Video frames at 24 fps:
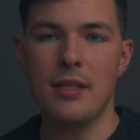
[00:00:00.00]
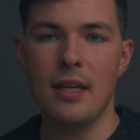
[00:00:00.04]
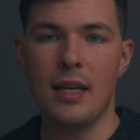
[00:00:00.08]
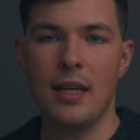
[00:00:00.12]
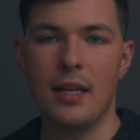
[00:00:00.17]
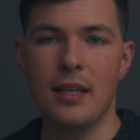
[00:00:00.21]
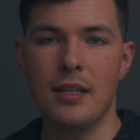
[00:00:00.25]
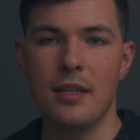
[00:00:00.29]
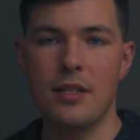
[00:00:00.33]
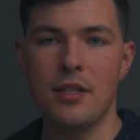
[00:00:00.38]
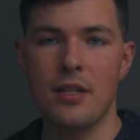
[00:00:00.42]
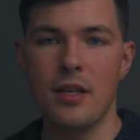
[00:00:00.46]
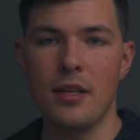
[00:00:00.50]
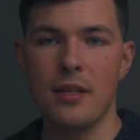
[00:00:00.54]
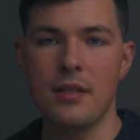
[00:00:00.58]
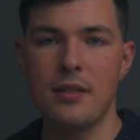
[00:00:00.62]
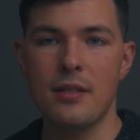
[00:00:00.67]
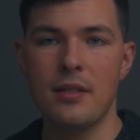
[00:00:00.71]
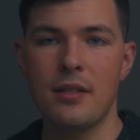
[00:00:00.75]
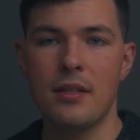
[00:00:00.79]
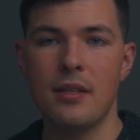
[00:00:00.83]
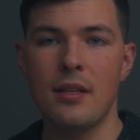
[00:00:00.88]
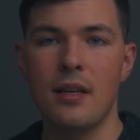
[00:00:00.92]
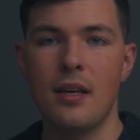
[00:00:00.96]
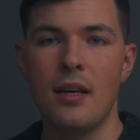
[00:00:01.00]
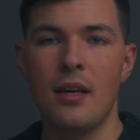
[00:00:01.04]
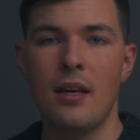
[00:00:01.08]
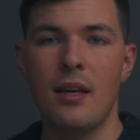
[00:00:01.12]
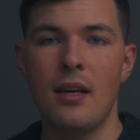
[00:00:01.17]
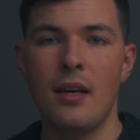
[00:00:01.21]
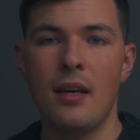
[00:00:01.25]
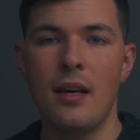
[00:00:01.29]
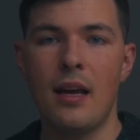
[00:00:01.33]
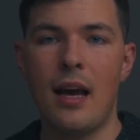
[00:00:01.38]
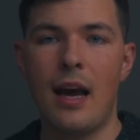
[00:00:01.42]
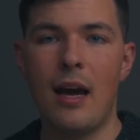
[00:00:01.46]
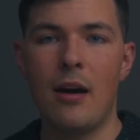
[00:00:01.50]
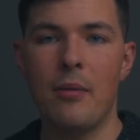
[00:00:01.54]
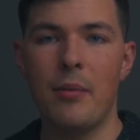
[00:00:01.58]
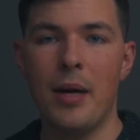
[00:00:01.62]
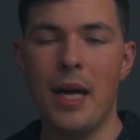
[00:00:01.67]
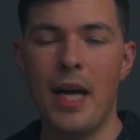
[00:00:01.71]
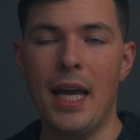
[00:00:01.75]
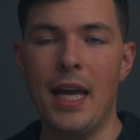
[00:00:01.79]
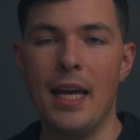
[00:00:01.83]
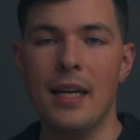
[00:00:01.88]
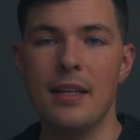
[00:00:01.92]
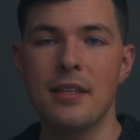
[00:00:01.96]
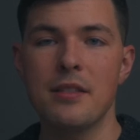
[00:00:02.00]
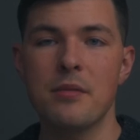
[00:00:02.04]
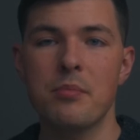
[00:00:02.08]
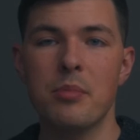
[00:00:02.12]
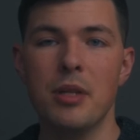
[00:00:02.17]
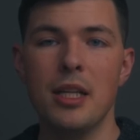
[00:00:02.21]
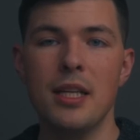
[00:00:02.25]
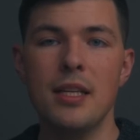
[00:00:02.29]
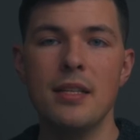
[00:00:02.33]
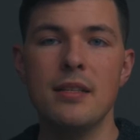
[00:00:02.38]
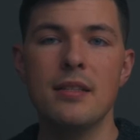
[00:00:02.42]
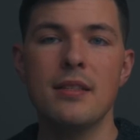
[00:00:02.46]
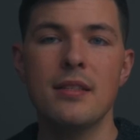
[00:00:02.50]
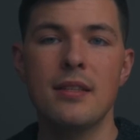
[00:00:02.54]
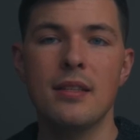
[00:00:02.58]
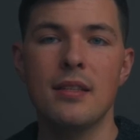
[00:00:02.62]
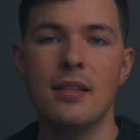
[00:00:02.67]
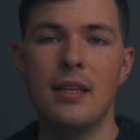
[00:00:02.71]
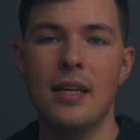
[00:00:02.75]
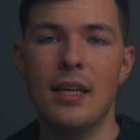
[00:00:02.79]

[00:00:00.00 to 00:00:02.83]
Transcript: I can adjust how my hand is placed.